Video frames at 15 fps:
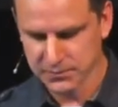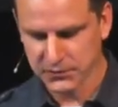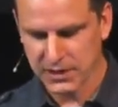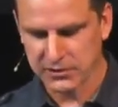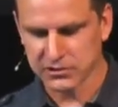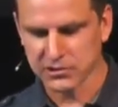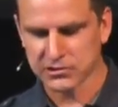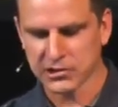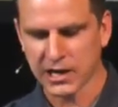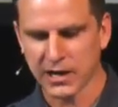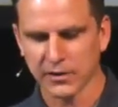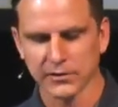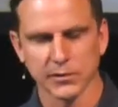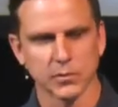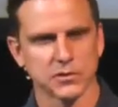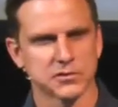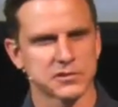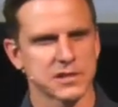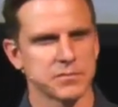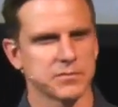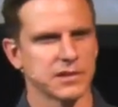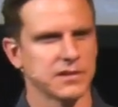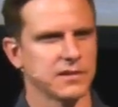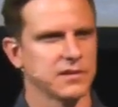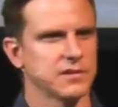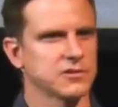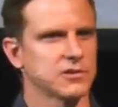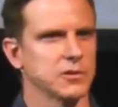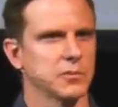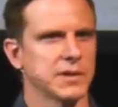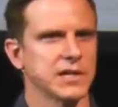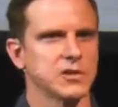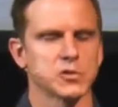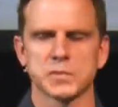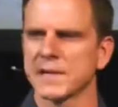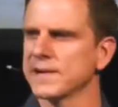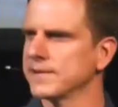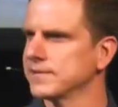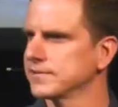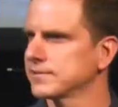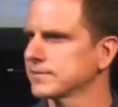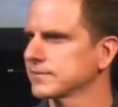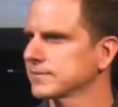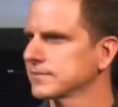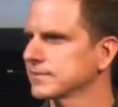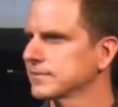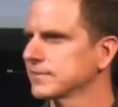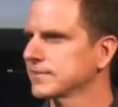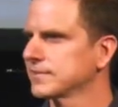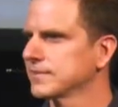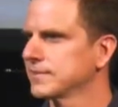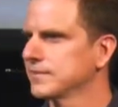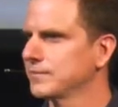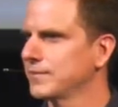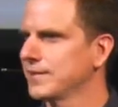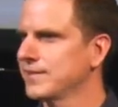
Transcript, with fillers: As a child, he was tempted to disobey his parents, but